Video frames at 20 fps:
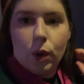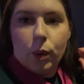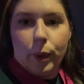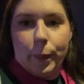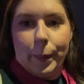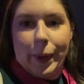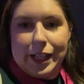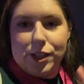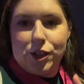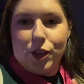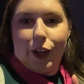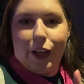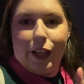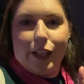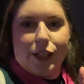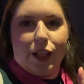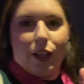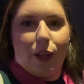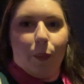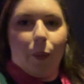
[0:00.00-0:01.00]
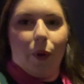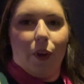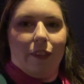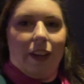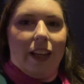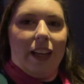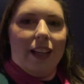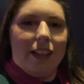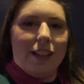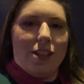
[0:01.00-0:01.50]
We're about to go into the
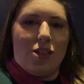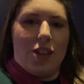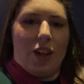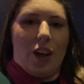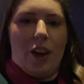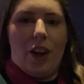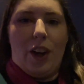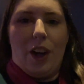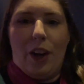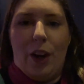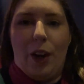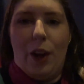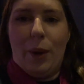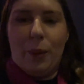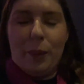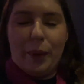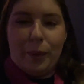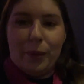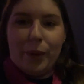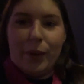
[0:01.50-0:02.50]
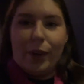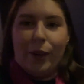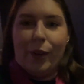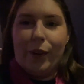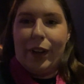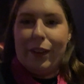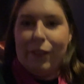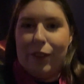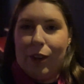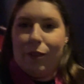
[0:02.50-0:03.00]
movie, so we will
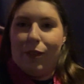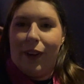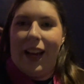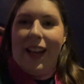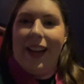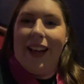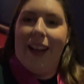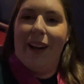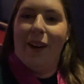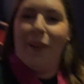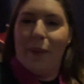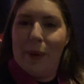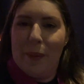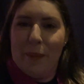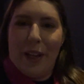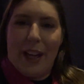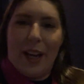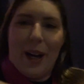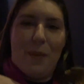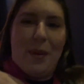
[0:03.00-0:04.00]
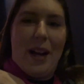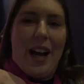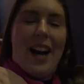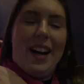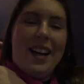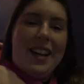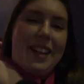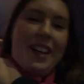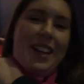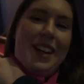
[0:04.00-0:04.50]
give it a rating when we come
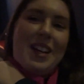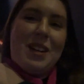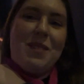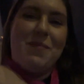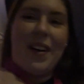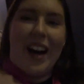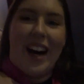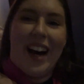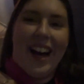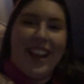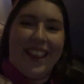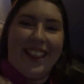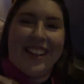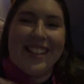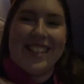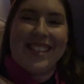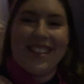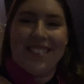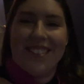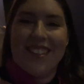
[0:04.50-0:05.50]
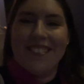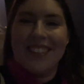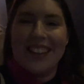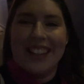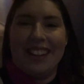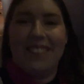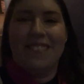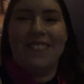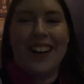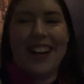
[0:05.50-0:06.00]
out, but I think it's gonna be
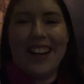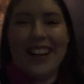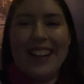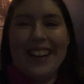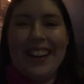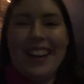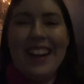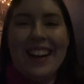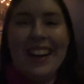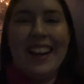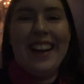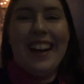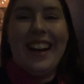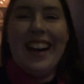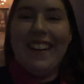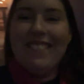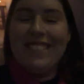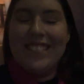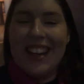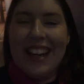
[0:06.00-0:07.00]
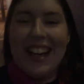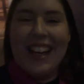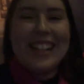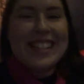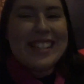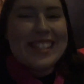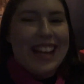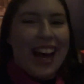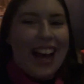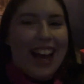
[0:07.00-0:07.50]
really fun. I'm very
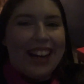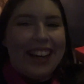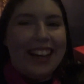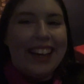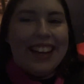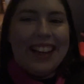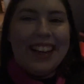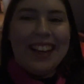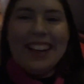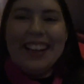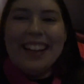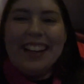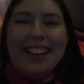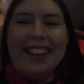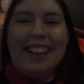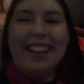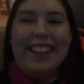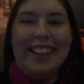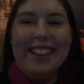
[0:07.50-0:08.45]
excited.